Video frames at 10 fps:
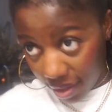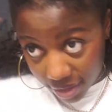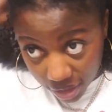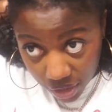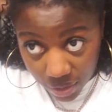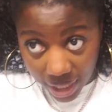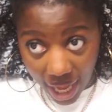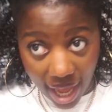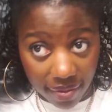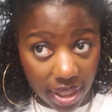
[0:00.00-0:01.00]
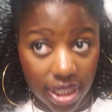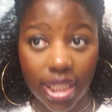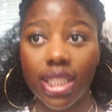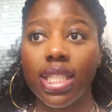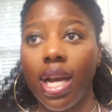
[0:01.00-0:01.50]
So you could
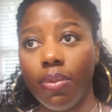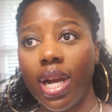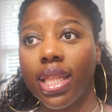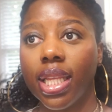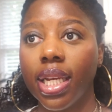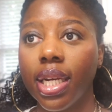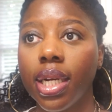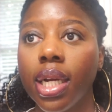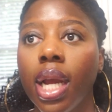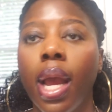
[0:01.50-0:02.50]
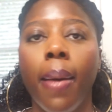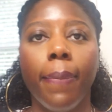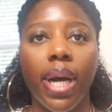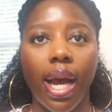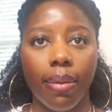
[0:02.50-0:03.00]
obviously stop right there,
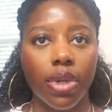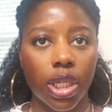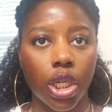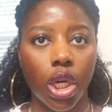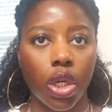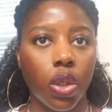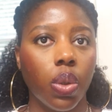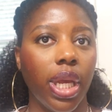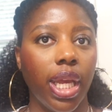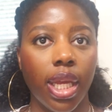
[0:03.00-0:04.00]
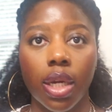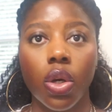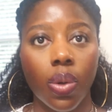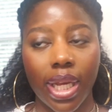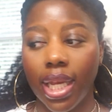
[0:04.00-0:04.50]
but I'm gonna go
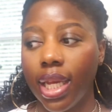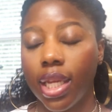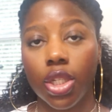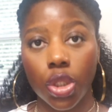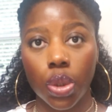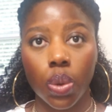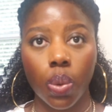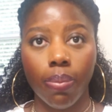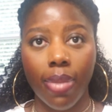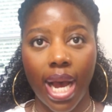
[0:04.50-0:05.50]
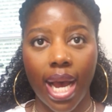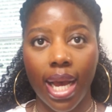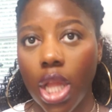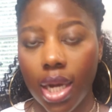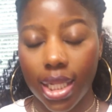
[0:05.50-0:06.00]
ahead and do
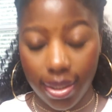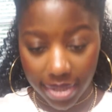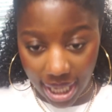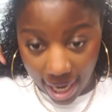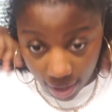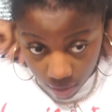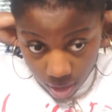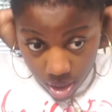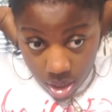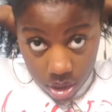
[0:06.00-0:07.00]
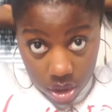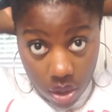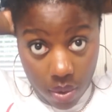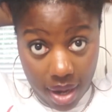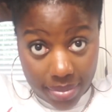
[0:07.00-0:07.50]
my claw clip style.
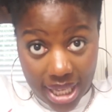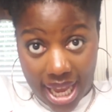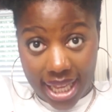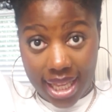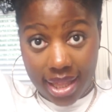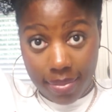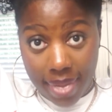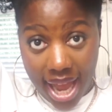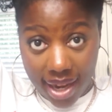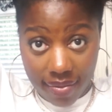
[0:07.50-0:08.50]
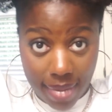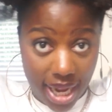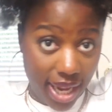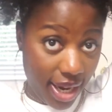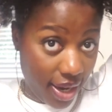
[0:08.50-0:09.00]
So I'm taking the back of my
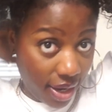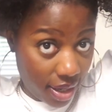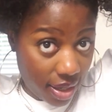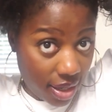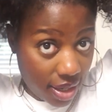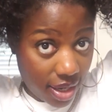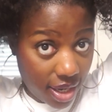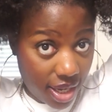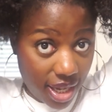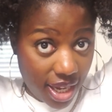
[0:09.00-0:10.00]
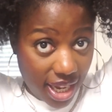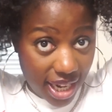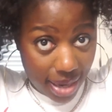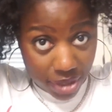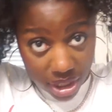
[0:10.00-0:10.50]
hair
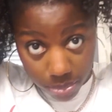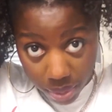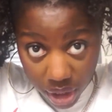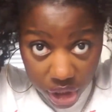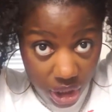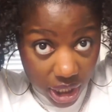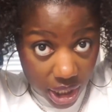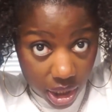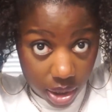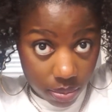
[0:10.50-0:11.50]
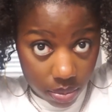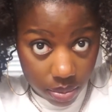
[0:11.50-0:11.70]
and I'm just pushing it up.